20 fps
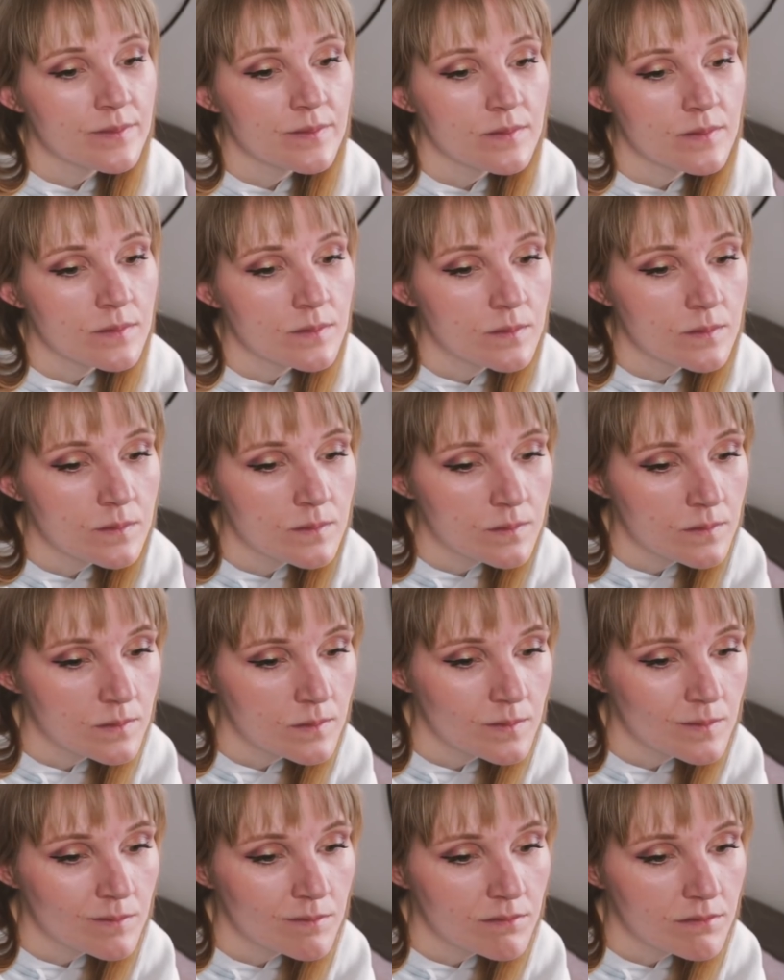
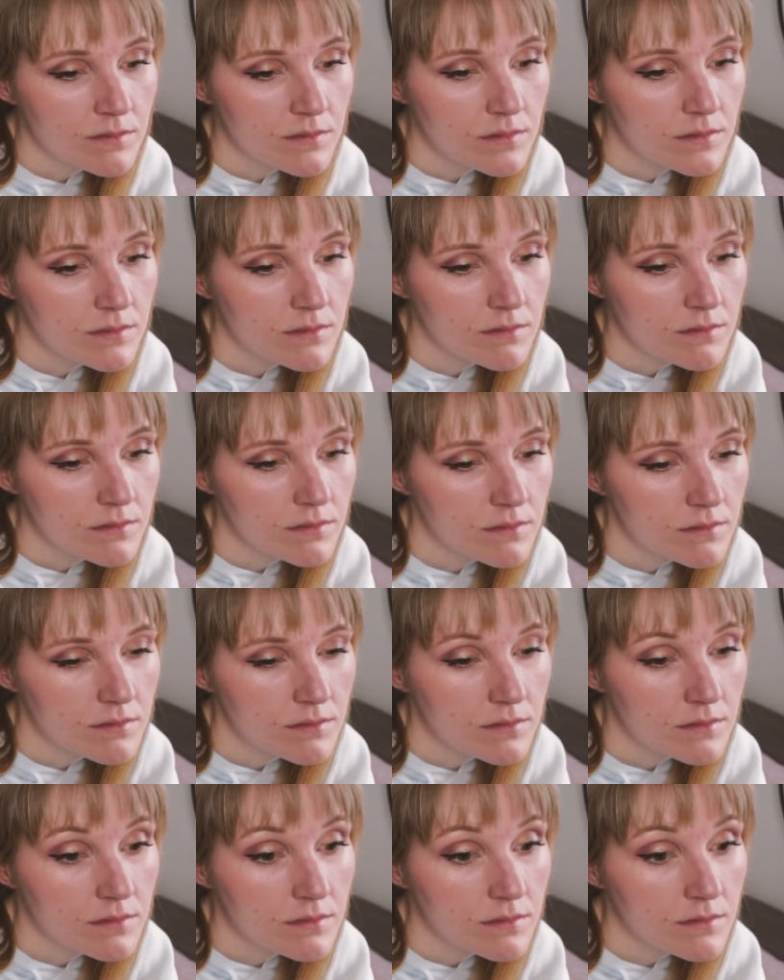
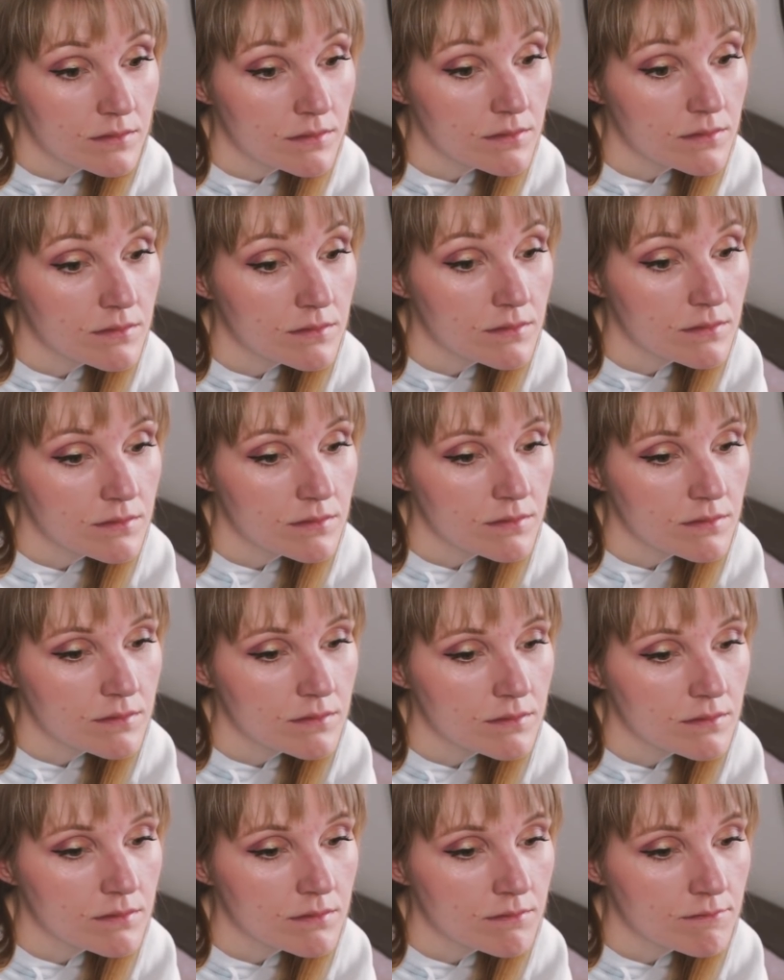
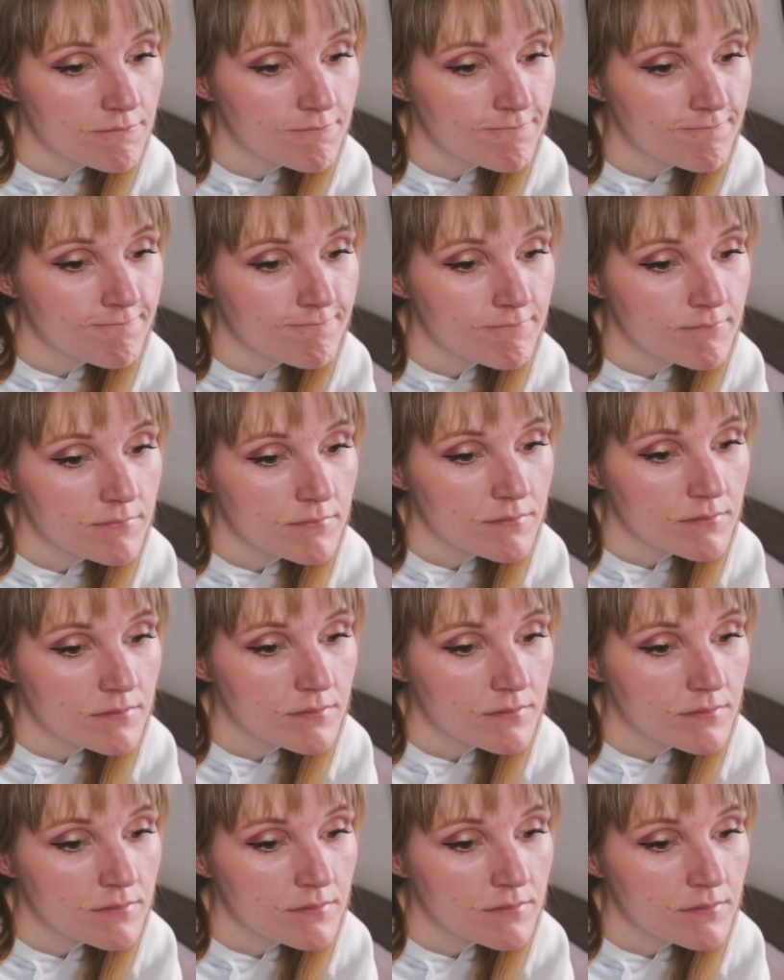(silent)